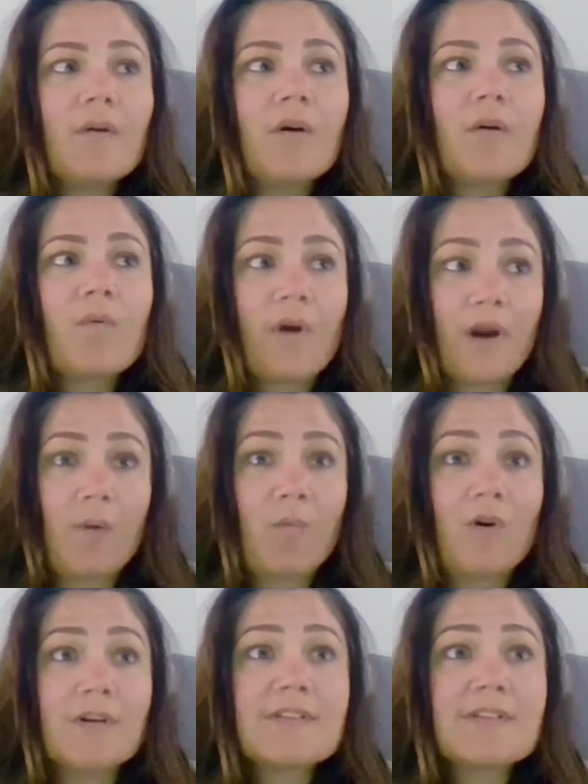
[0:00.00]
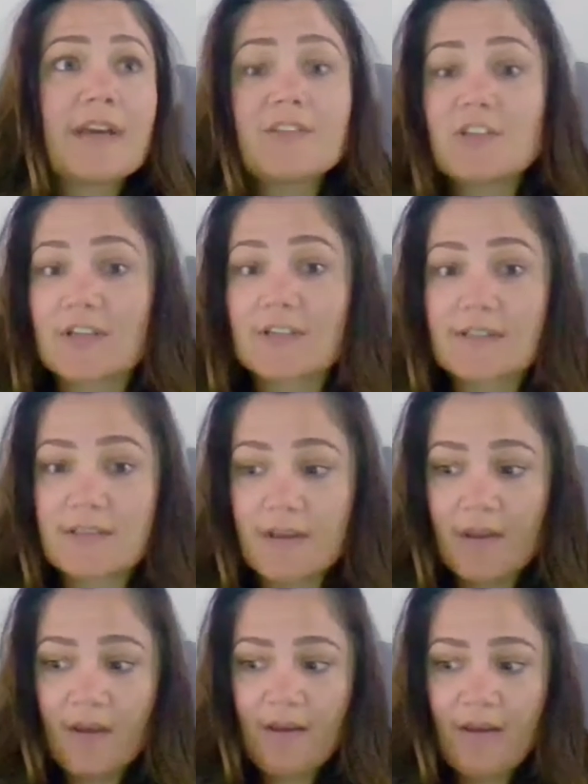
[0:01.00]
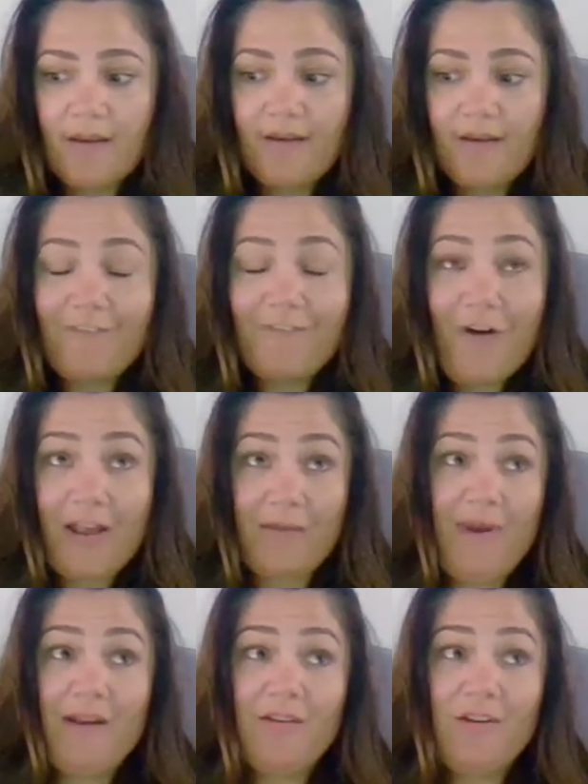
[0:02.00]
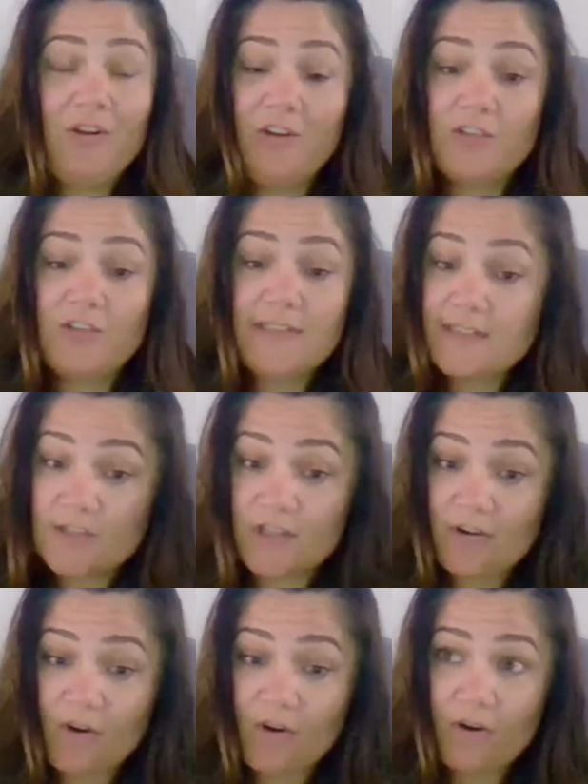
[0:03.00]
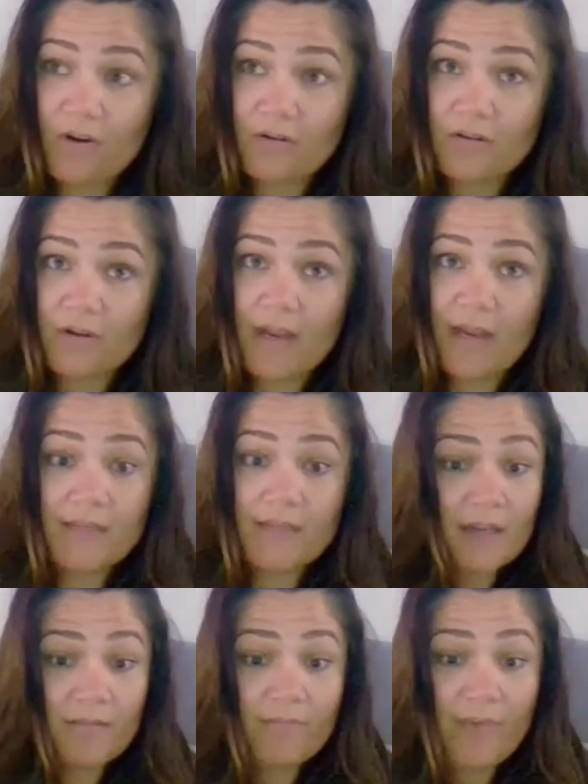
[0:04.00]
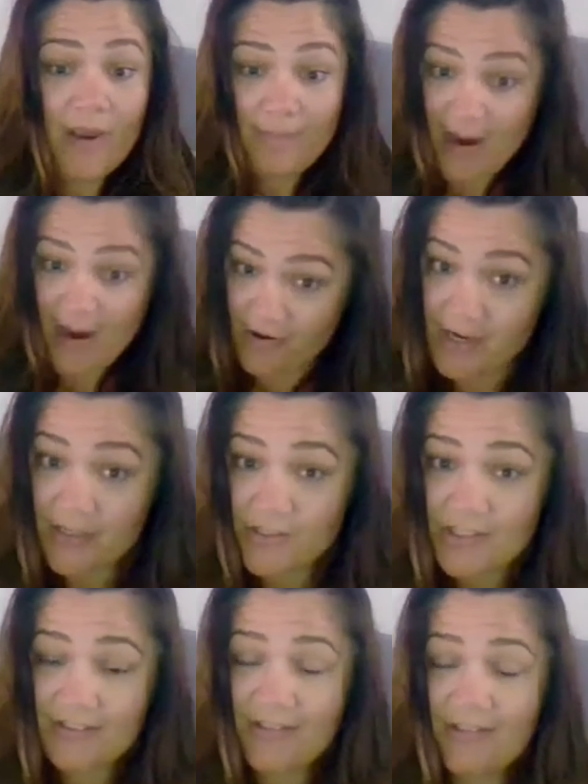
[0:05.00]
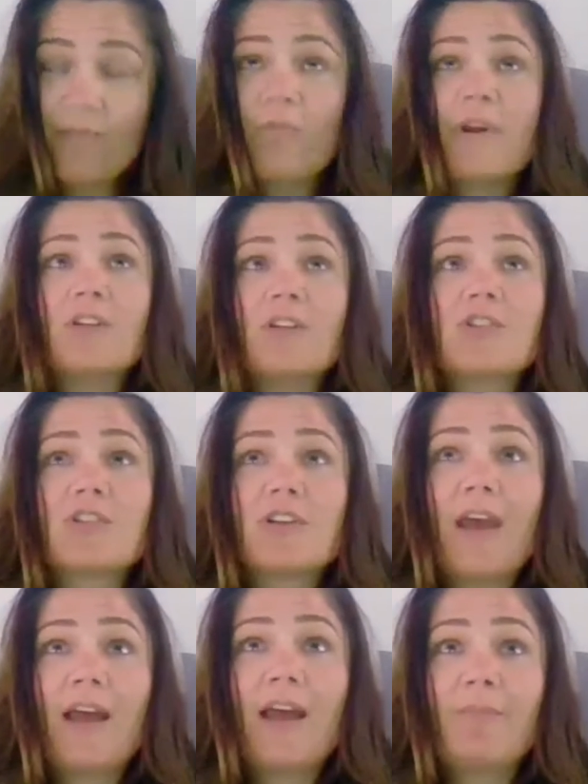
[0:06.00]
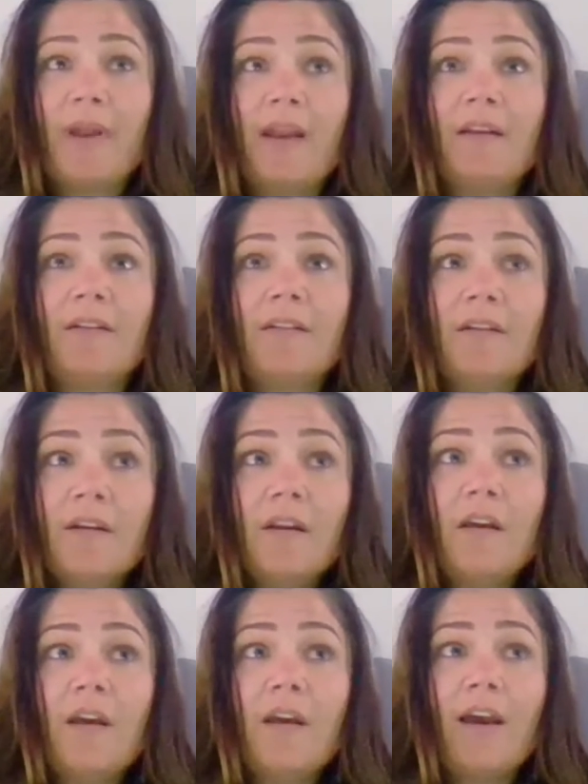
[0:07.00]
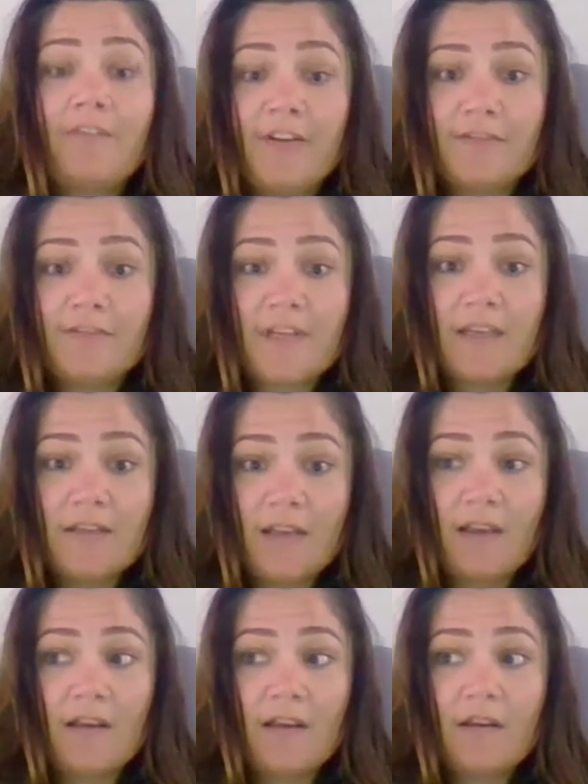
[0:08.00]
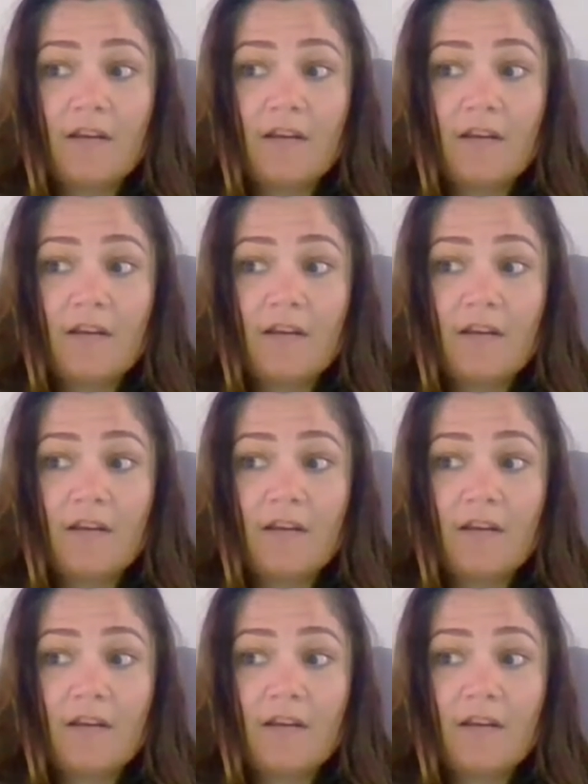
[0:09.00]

Where I was, I just finally made a huge decision on ending my marriage, which had been a 15-year